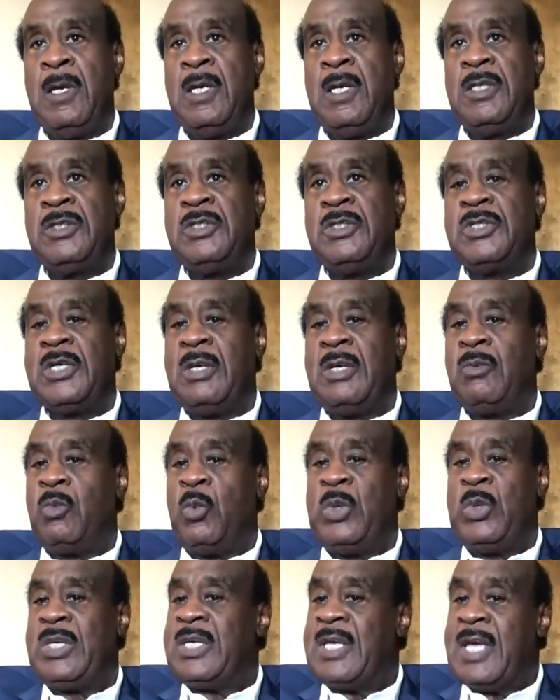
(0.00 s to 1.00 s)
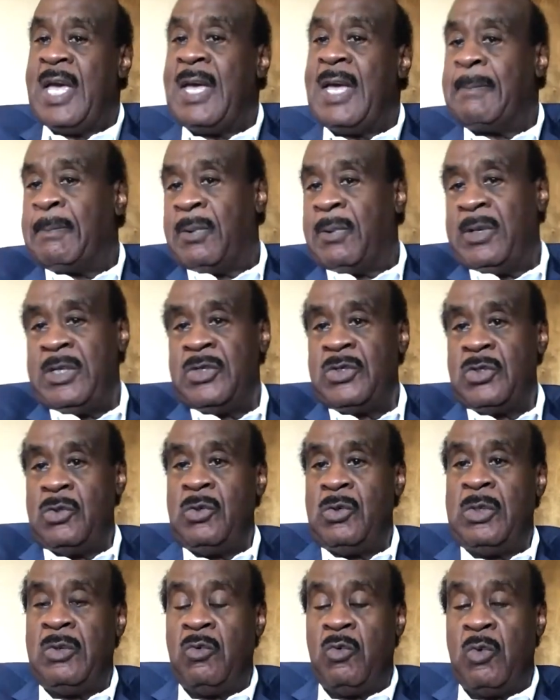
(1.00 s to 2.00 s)
She said, we can't place you
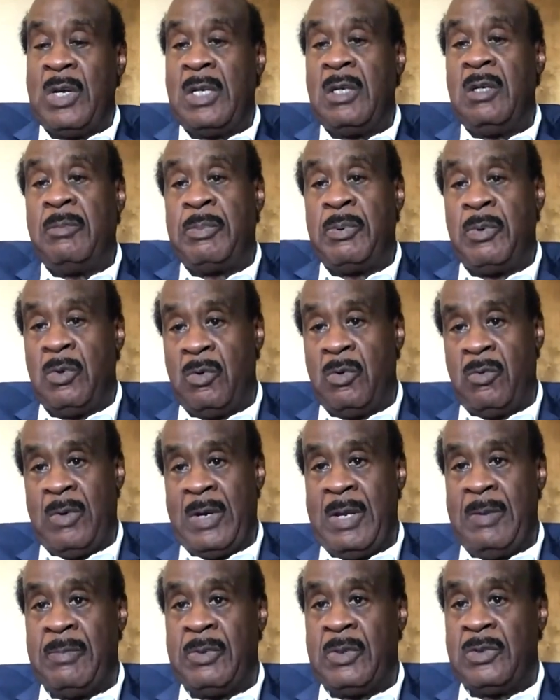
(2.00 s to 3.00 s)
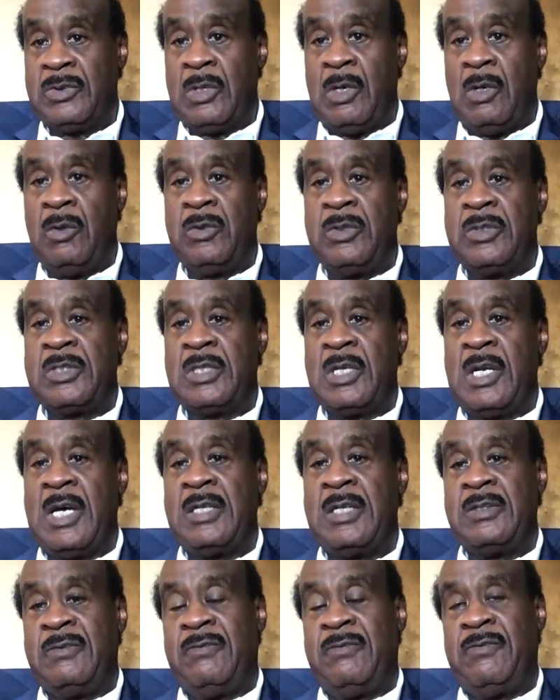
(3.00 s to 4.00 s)
in the regular program because all the
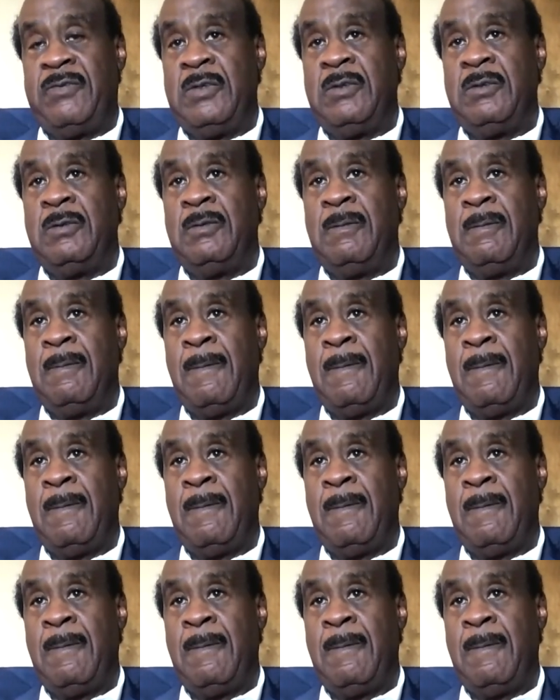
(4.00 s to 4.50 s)
slots are filled.